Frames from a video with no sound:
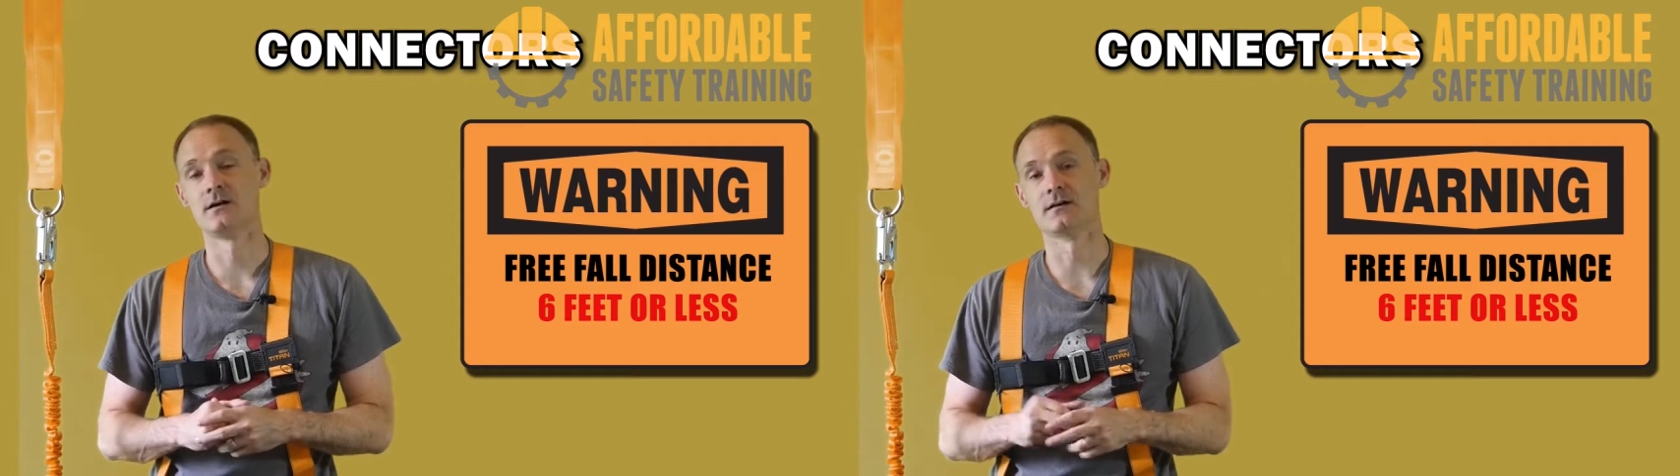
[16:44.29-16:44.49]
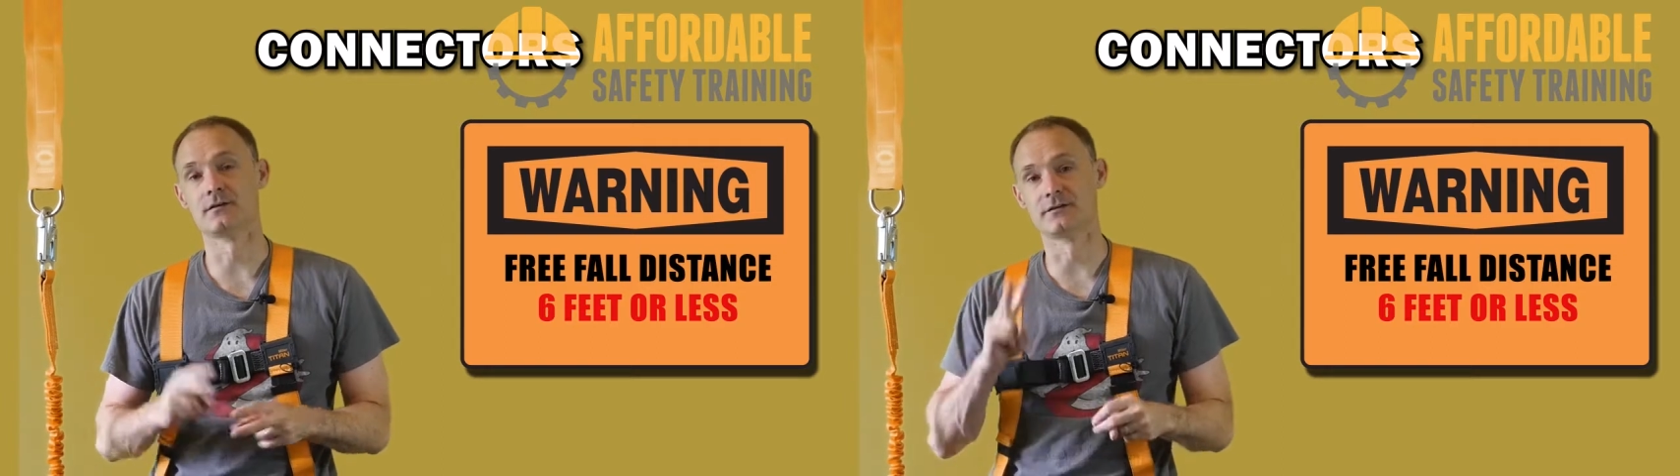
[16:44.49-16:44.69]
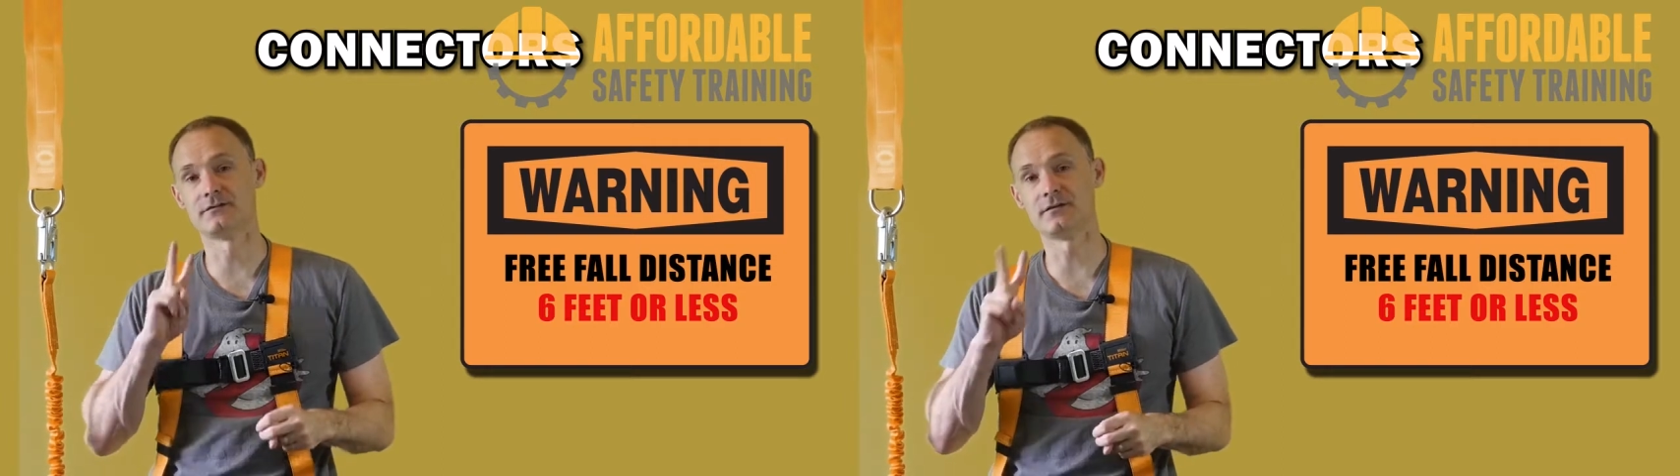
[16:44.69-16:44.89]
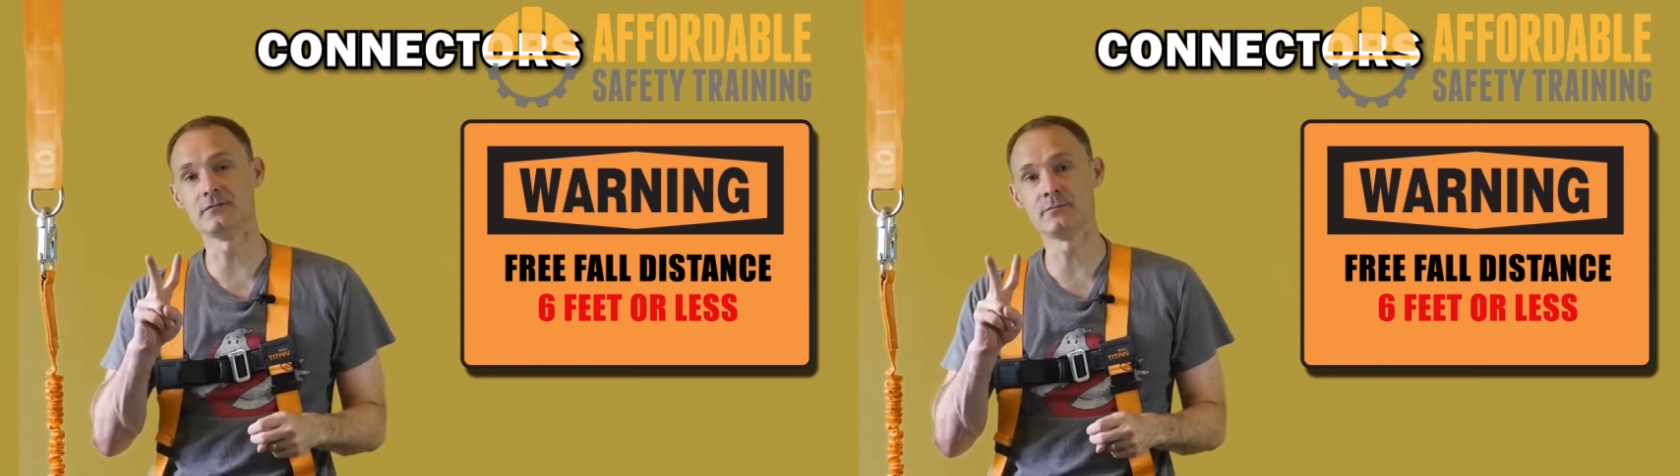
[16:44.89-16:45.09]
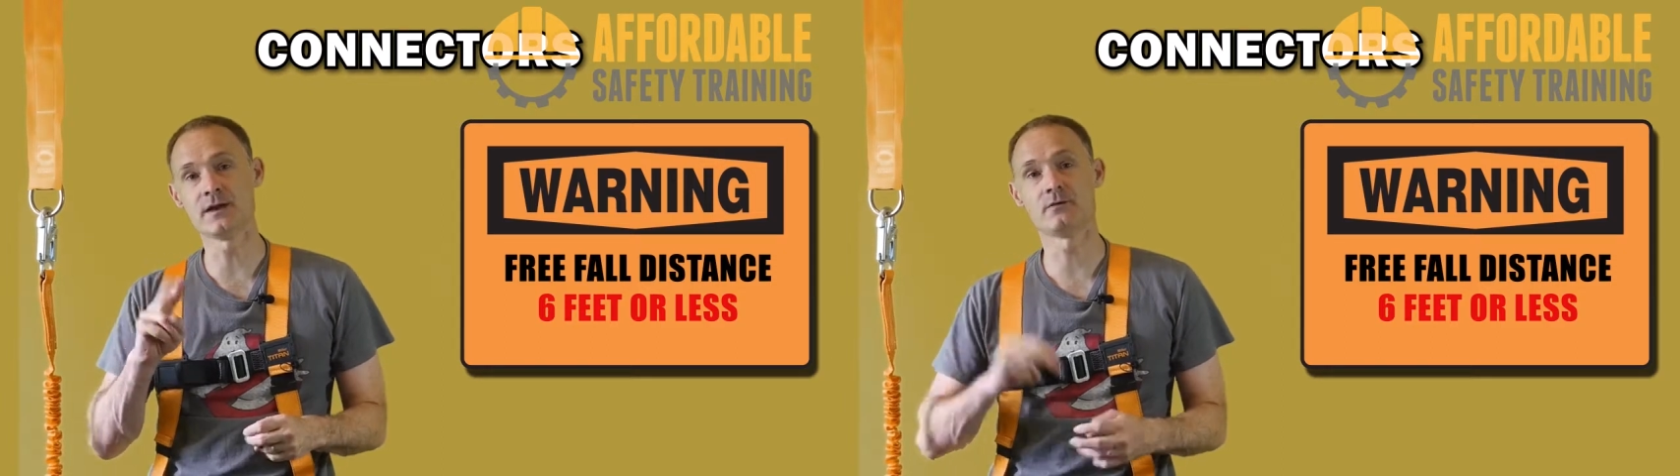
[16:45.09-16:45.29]
Now, there are
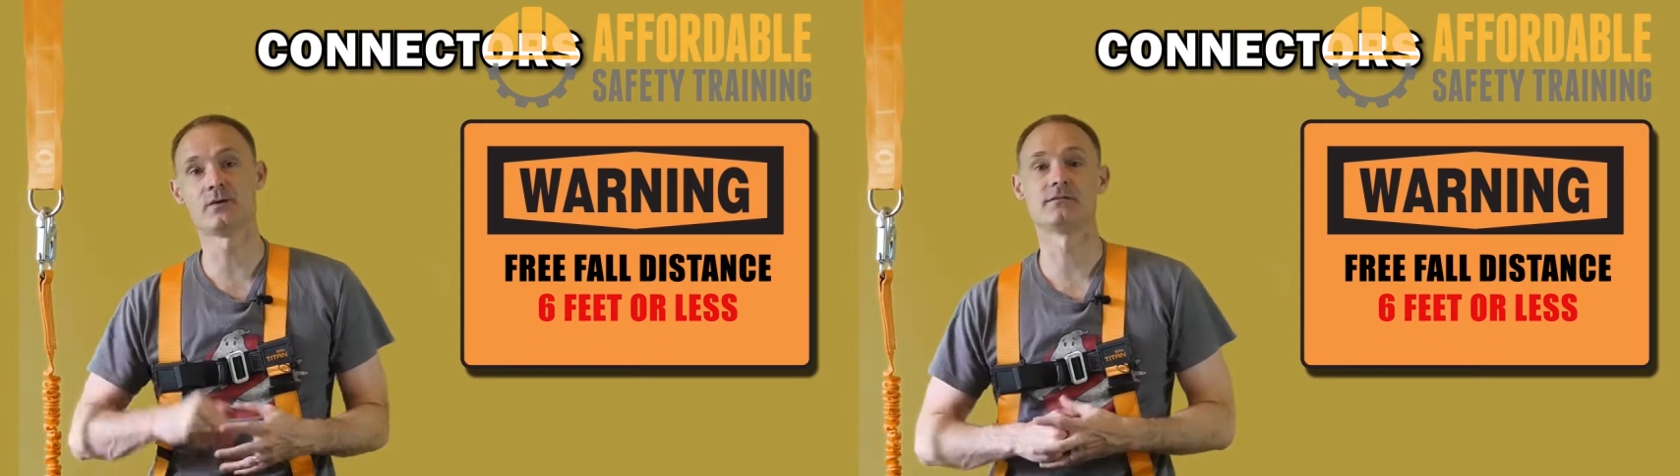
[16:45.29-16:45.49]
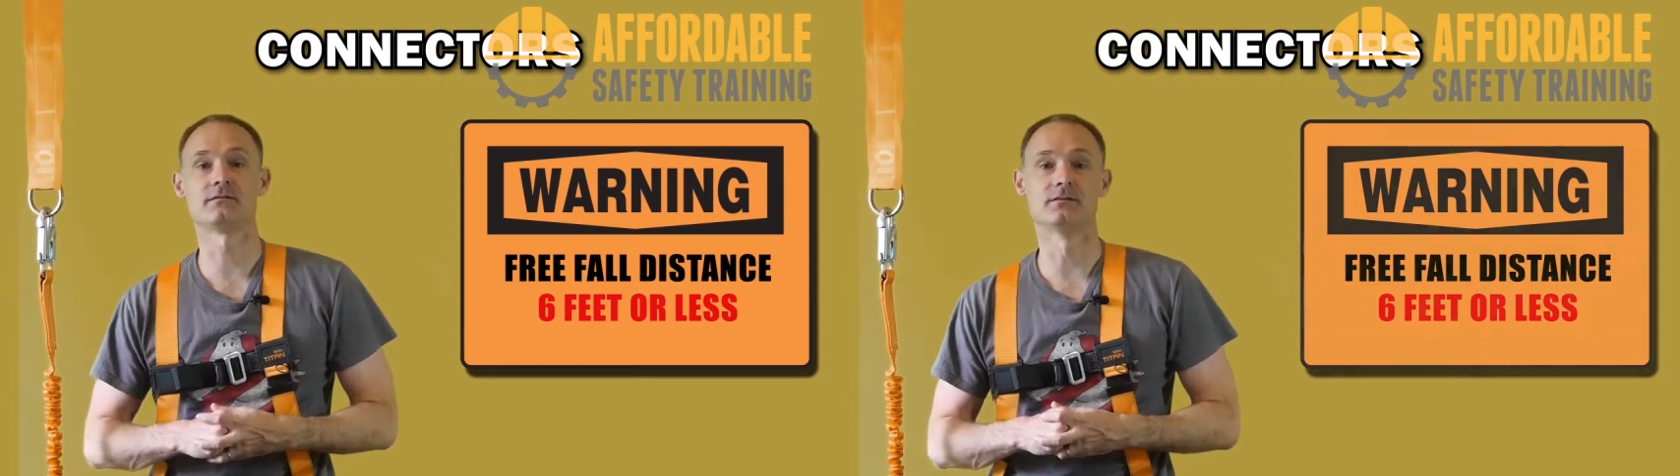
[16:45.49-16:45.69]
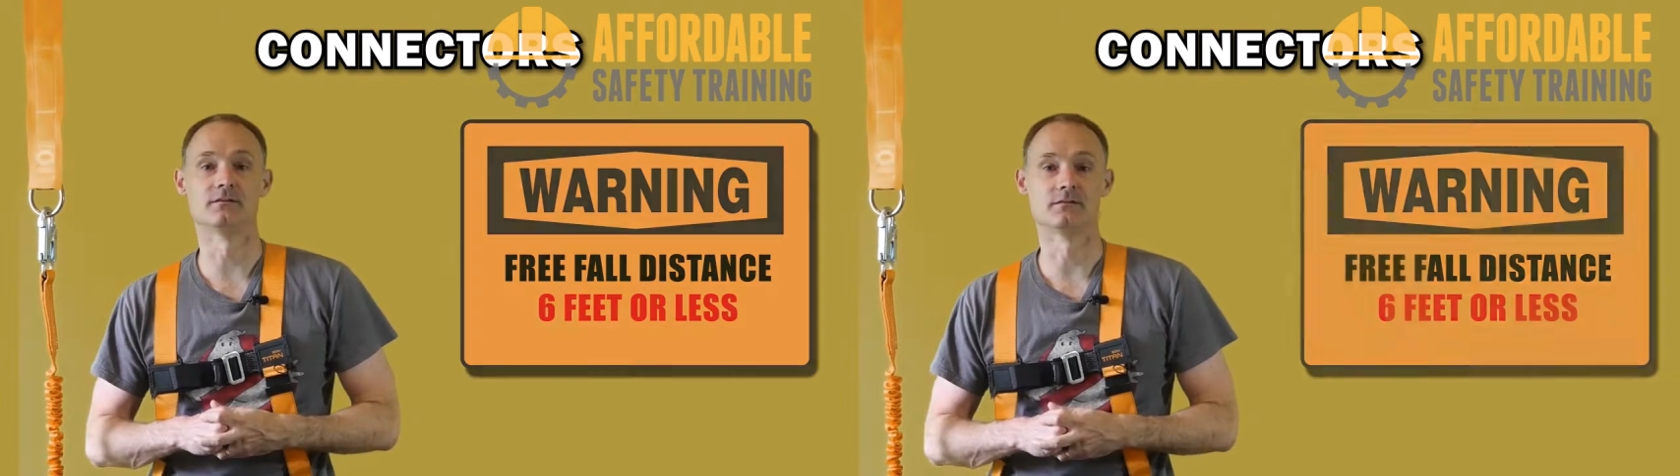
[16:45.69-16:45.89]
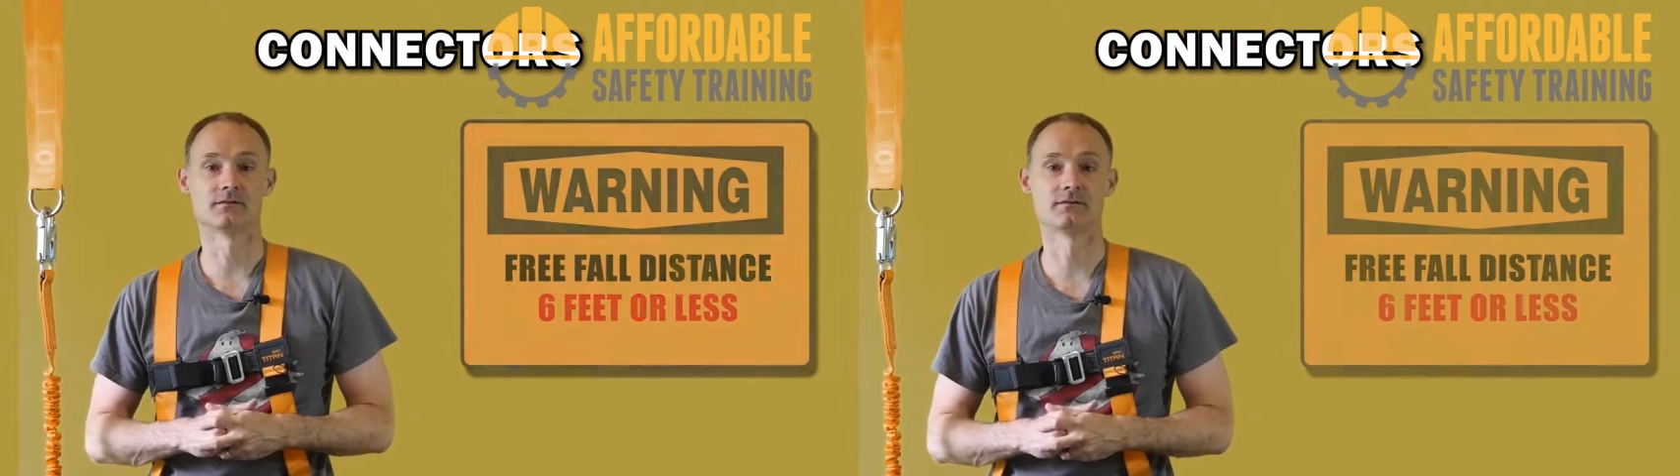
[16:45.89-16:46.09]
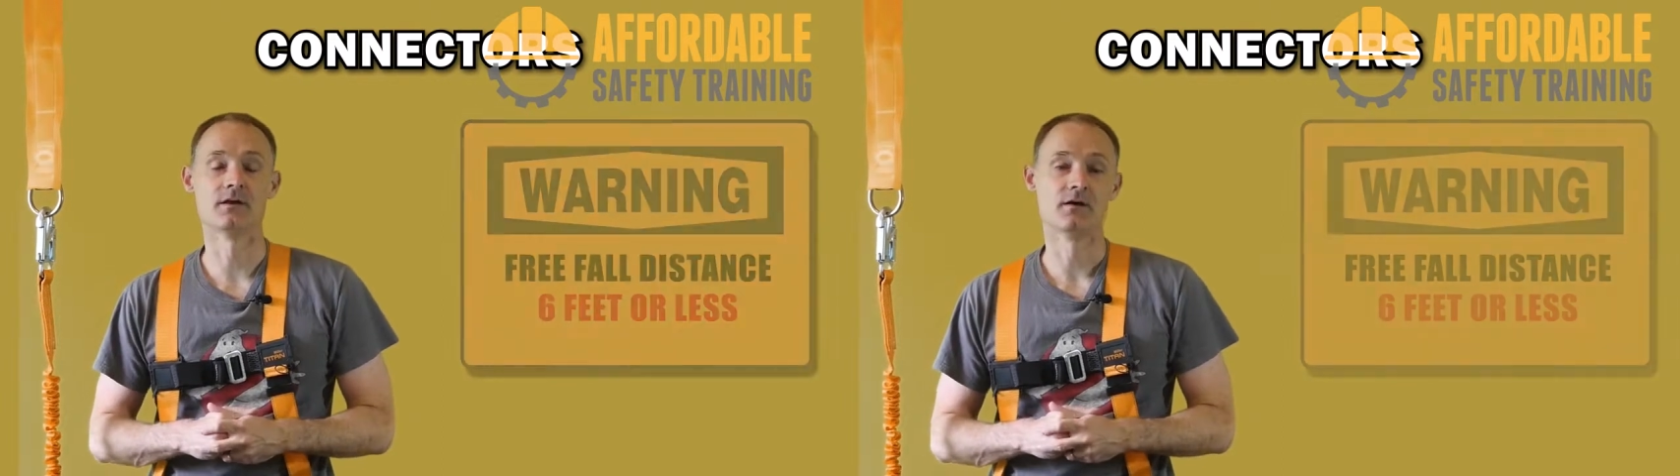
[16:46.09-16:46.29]
two main ways to do
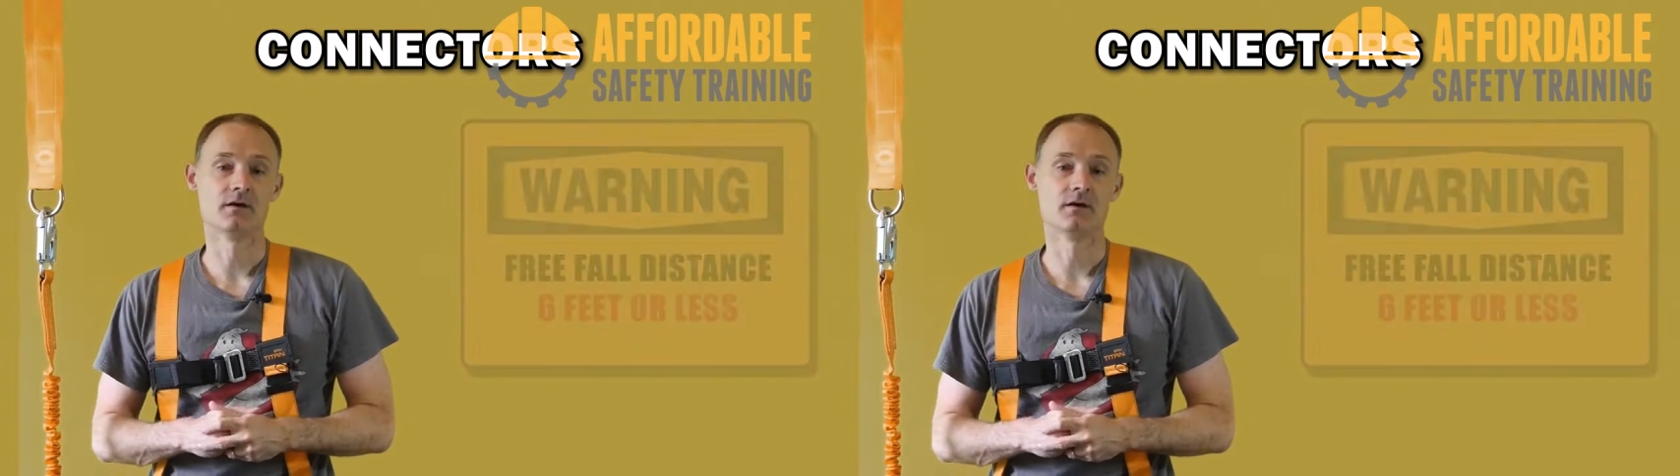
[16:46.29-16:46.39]
this.